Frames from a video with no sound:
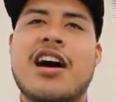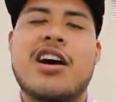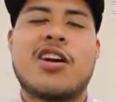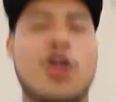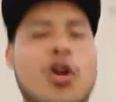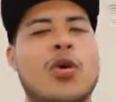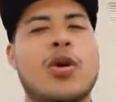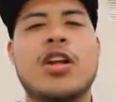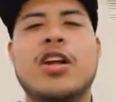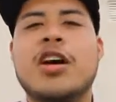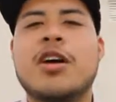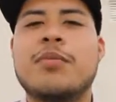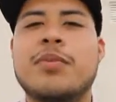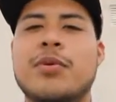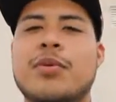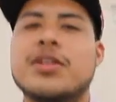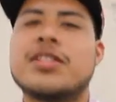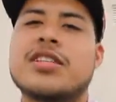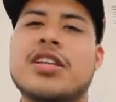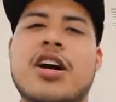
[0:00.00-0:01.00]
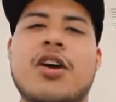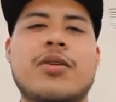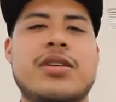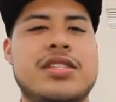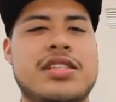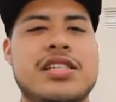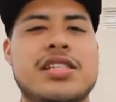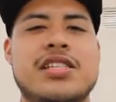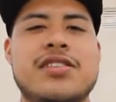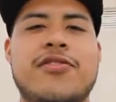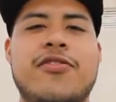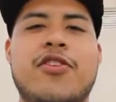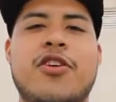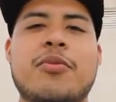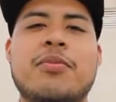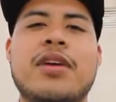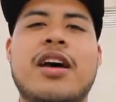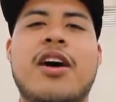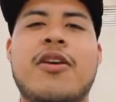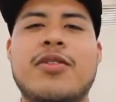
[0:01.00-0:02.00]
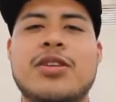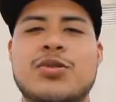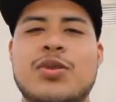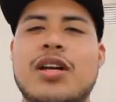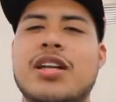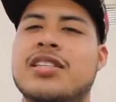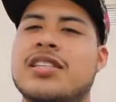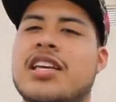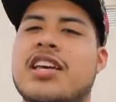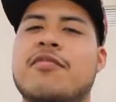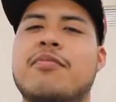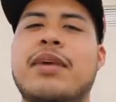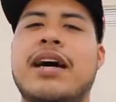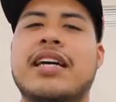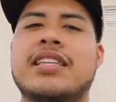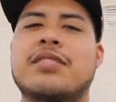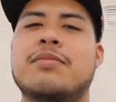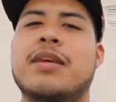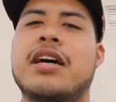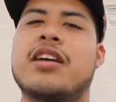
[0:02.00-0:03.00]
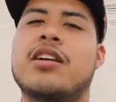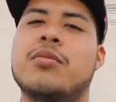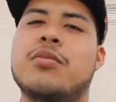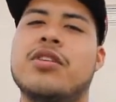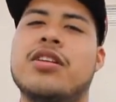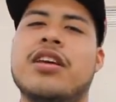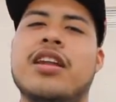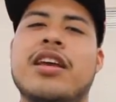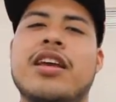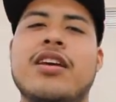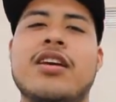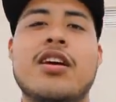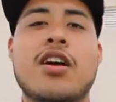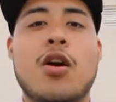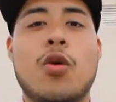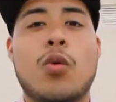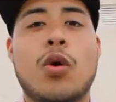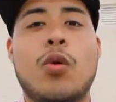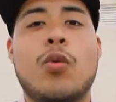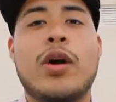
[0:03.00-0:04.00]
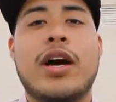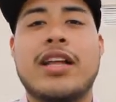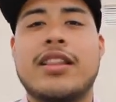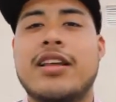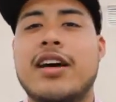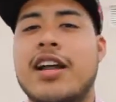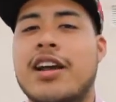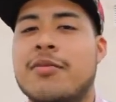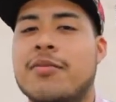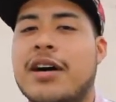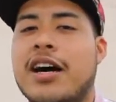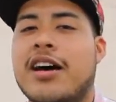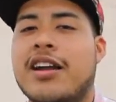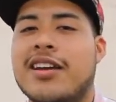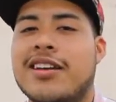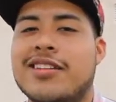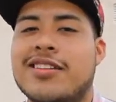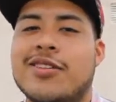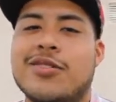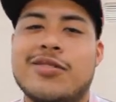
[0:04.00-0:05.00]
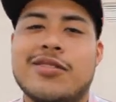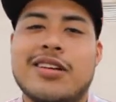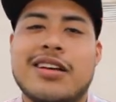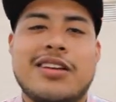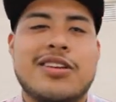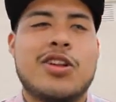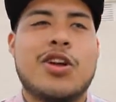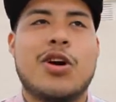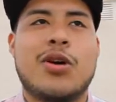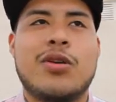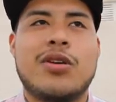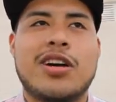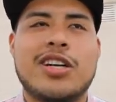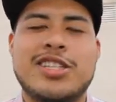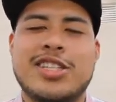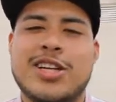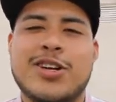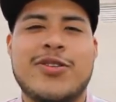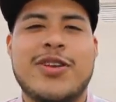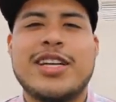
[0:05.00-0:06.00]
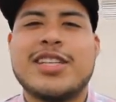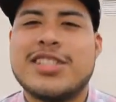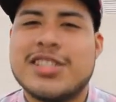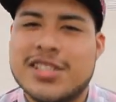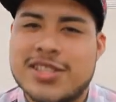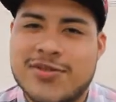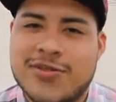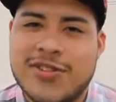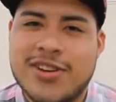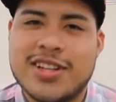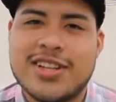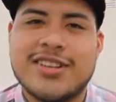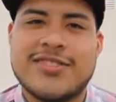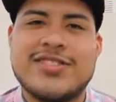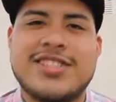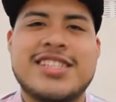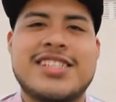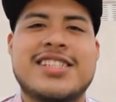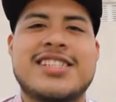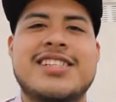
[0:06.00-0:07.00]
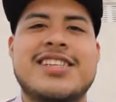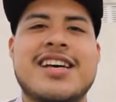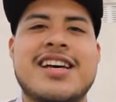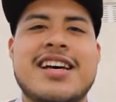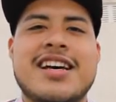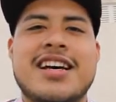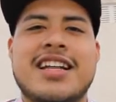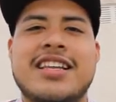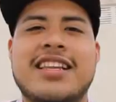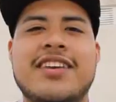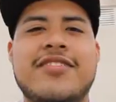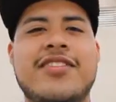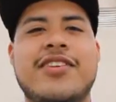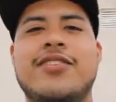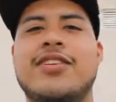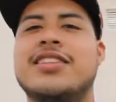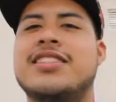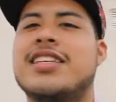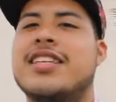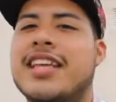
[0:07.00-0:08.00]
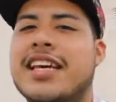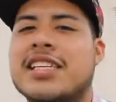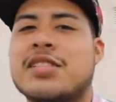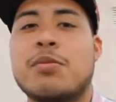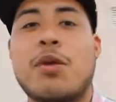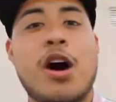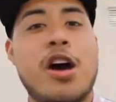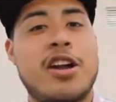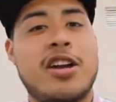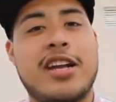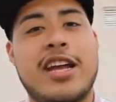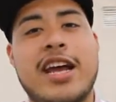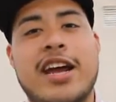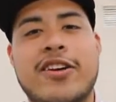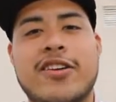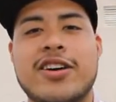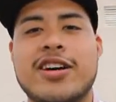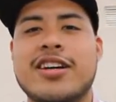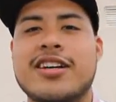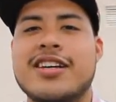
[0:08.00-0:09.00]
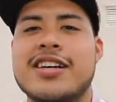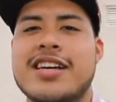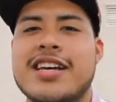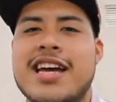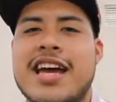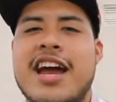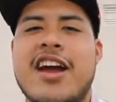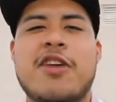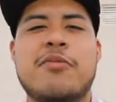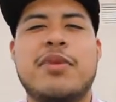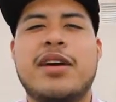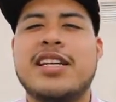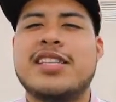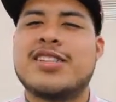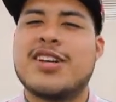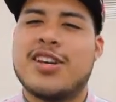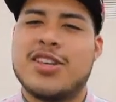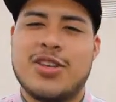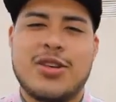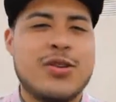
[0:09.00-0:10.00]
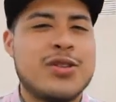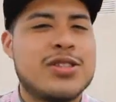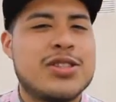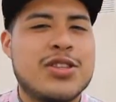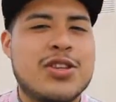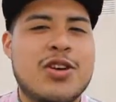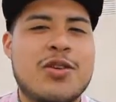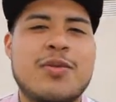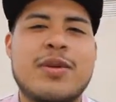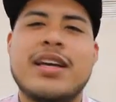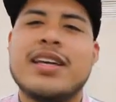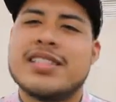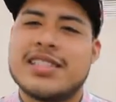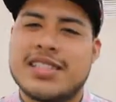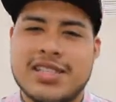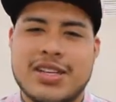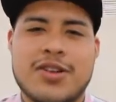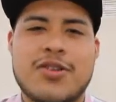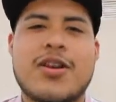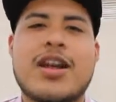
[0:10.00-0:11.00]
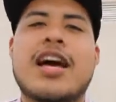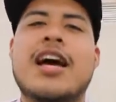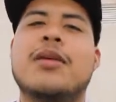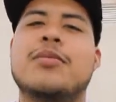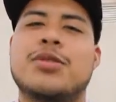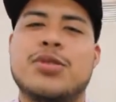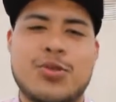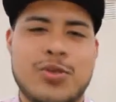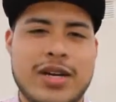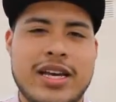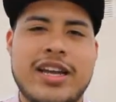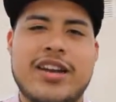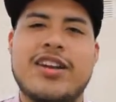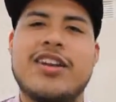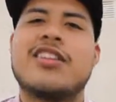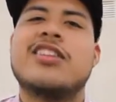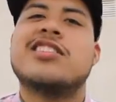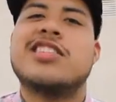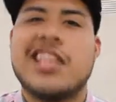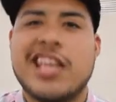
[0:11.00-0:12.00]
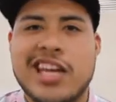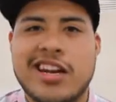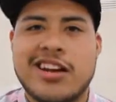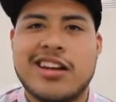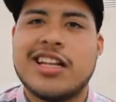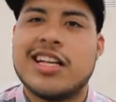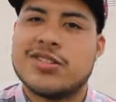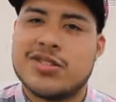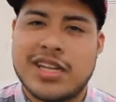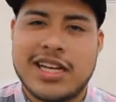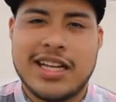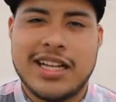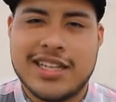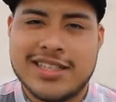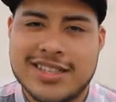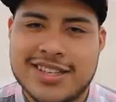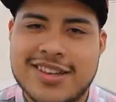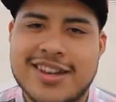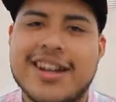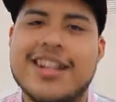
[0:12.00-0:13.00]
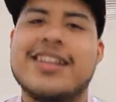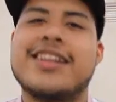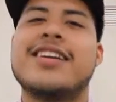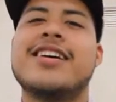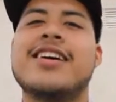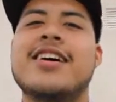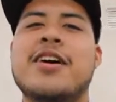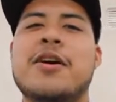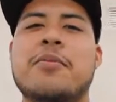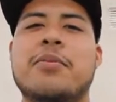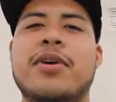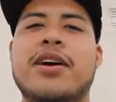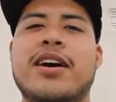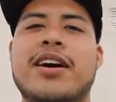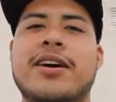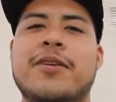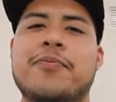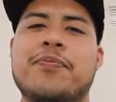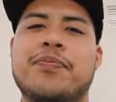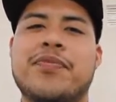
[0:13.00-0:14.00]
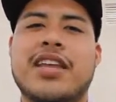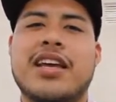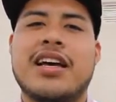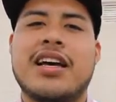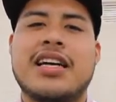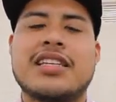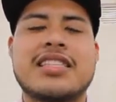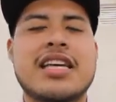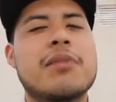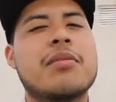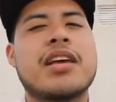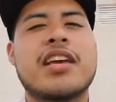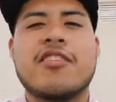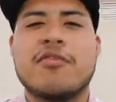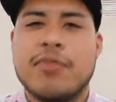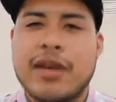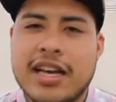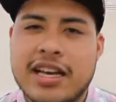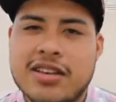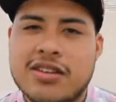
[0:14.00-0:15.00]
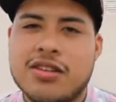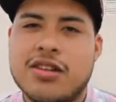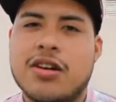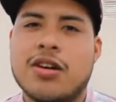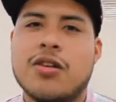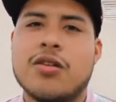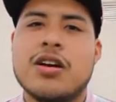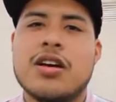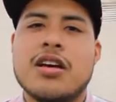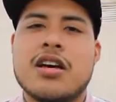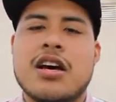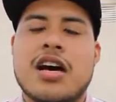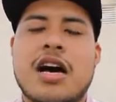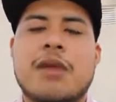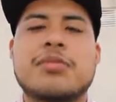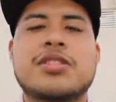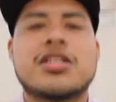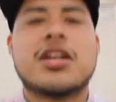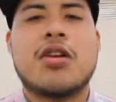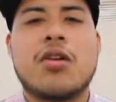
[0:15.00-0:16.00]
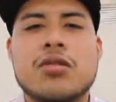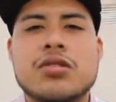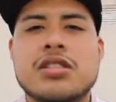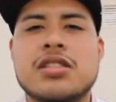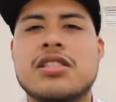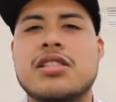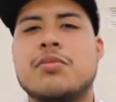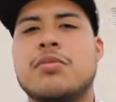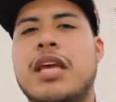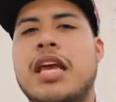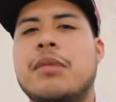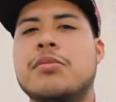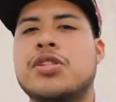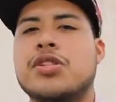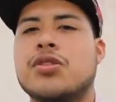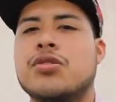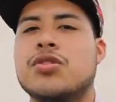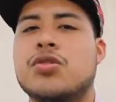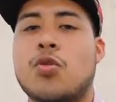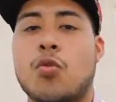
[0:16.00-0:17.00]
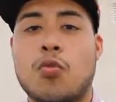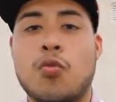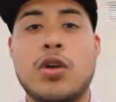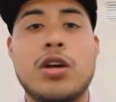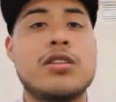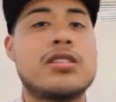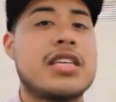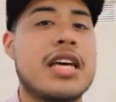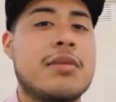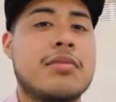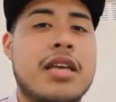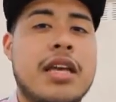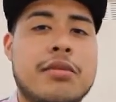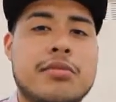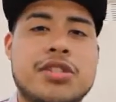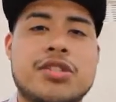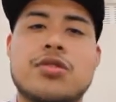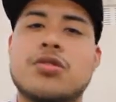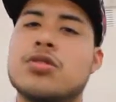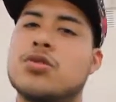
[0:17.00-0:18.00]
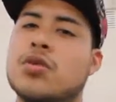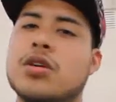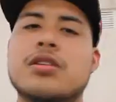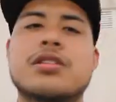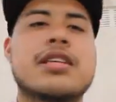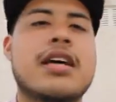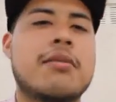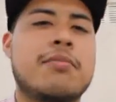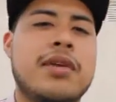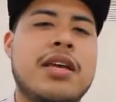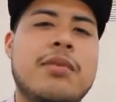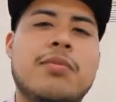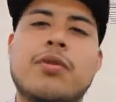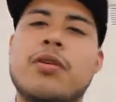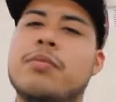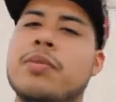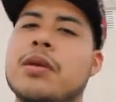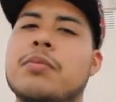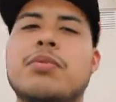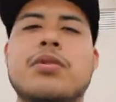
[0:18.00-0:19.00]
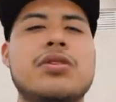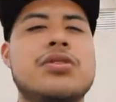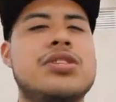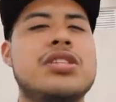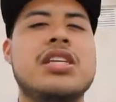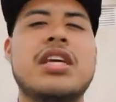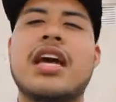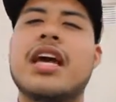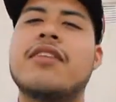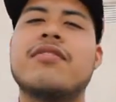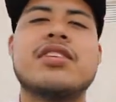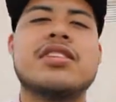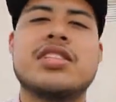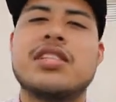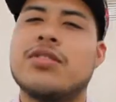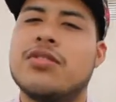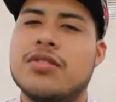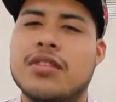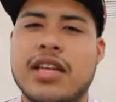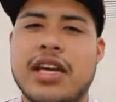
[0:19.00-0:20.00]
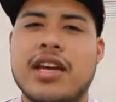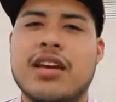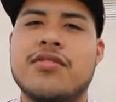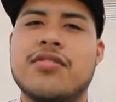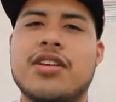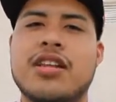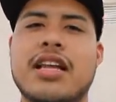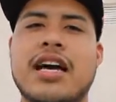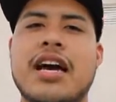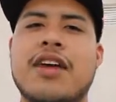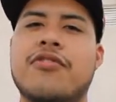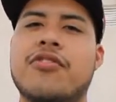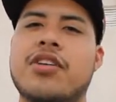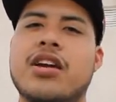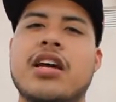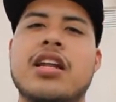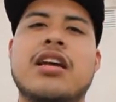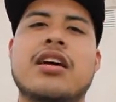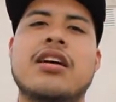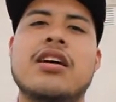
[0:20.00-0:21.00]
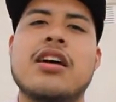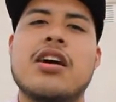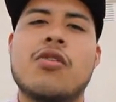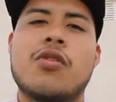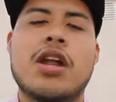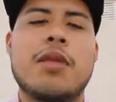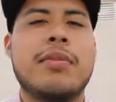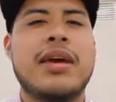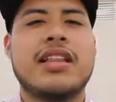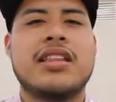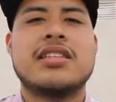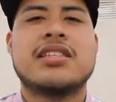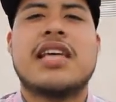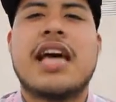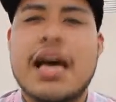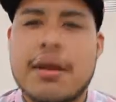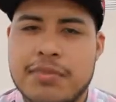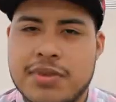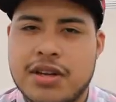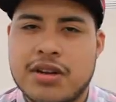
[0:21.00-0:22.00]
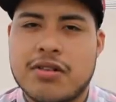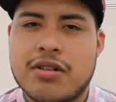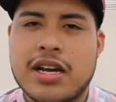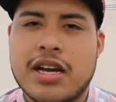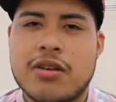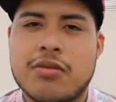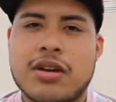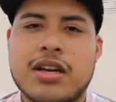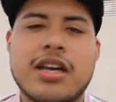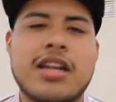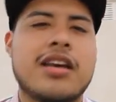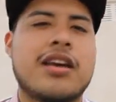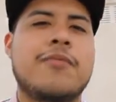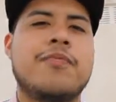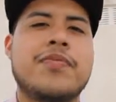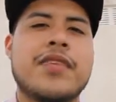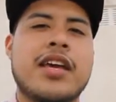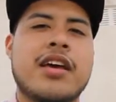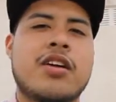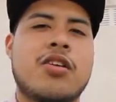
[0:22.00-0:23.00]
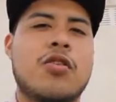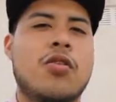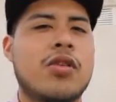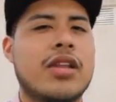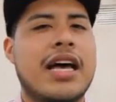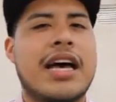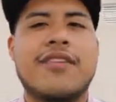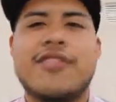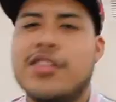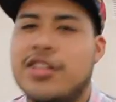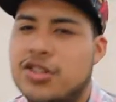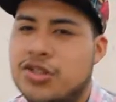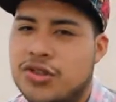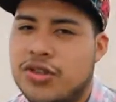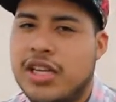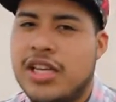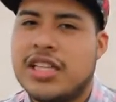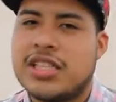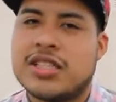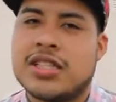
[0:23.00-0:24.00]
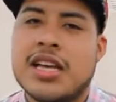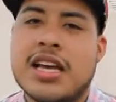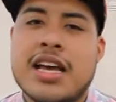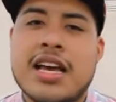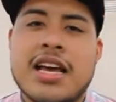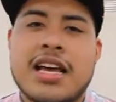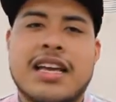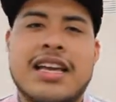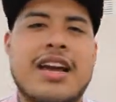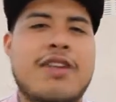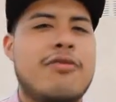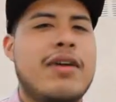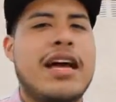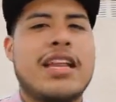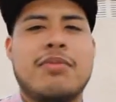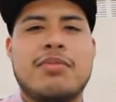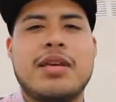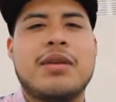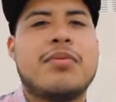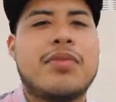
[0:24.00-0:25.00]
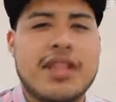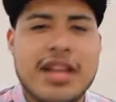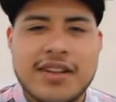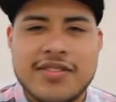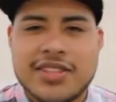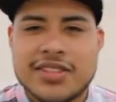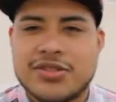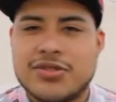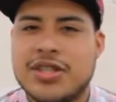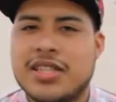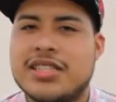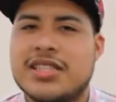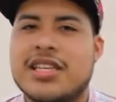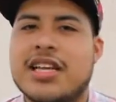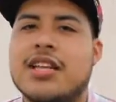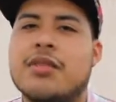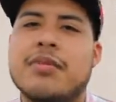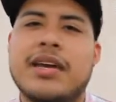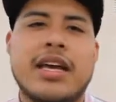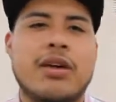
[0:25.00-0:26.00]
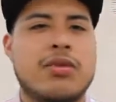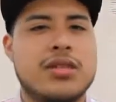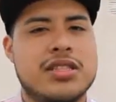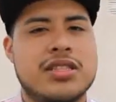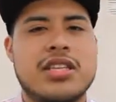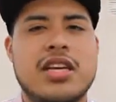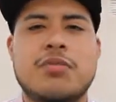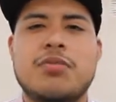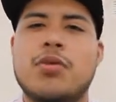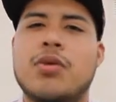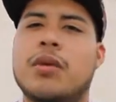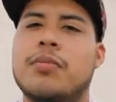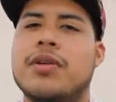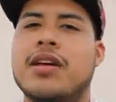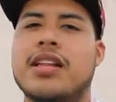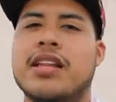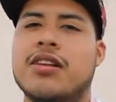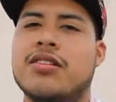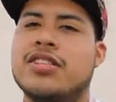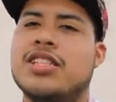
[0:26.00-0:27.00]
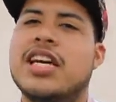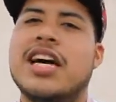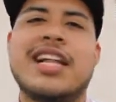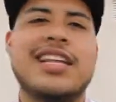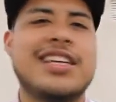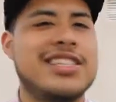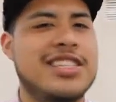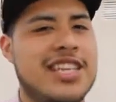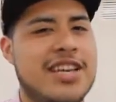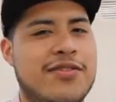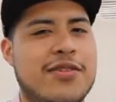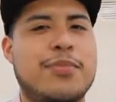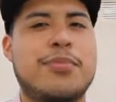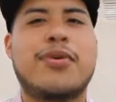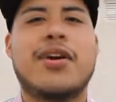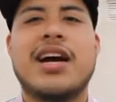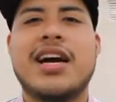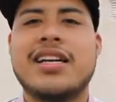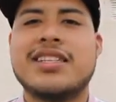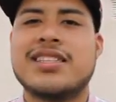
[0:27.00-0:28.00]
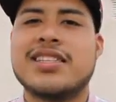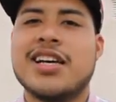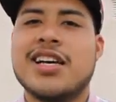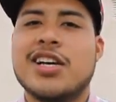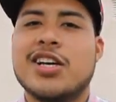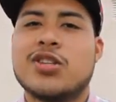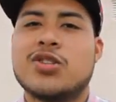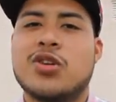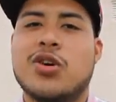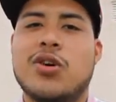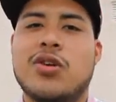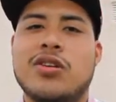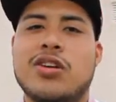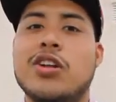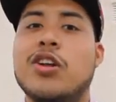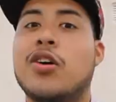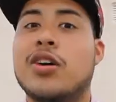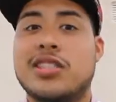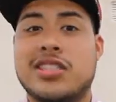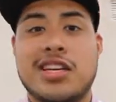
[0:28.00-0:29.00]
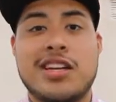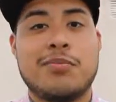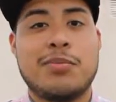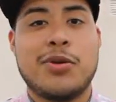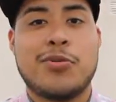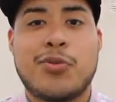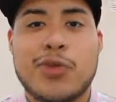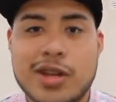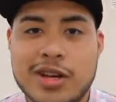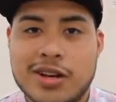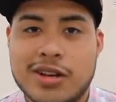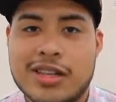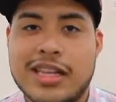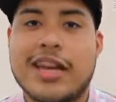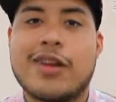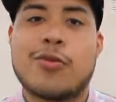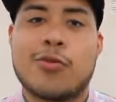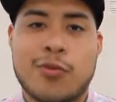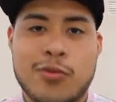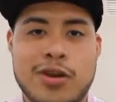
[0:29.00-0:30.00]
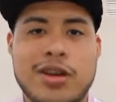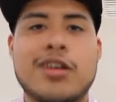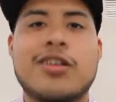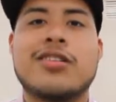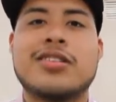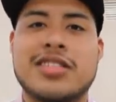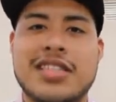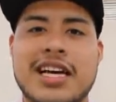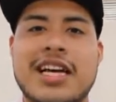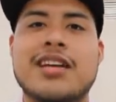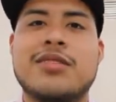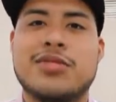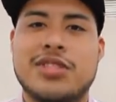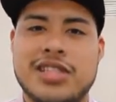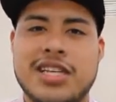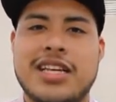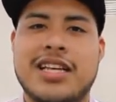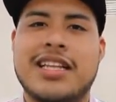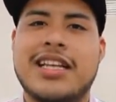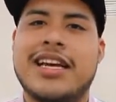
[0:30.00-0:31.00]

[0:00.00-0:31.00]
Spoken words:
Growing up, it wasn't always easy for me. I always wanted to give back to my community. One way I thought about it, our generation is full of just living in today's modern era. Everybody's on YouTube, Instagram, Twitter, Titter, that's what I like to call it. But it's time to give back, you know. I'm gonna start hosting some game shows, real-time people you see every single day of your life. We're gonna make this happen, all right? We're gonna go live on the streets, get random people off the streets, tell them, hey, what's up? You wanna play a little challenge, give a prize? So, you know, it's gonna be real, like real-time shit.